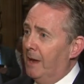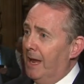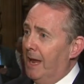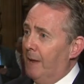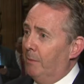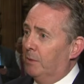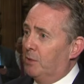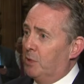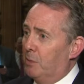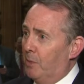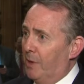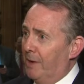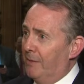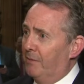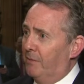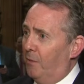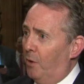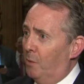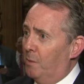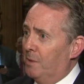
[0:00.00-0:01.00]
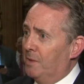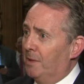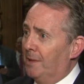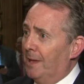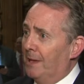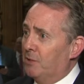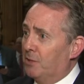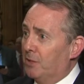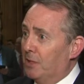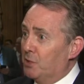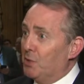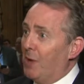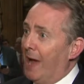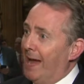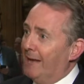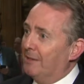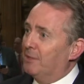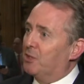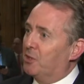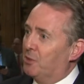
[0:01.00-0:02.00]
able to bring forward the legislation
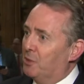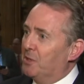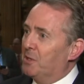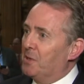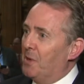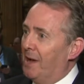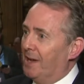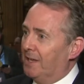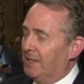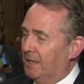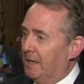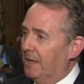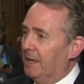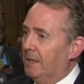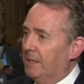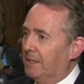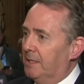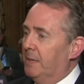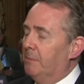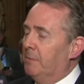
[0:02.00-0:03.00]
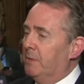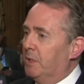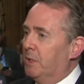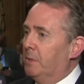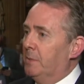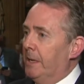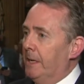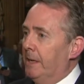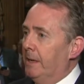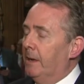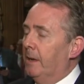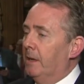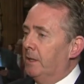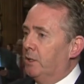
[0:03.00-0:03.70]
and scrutinise it seems to me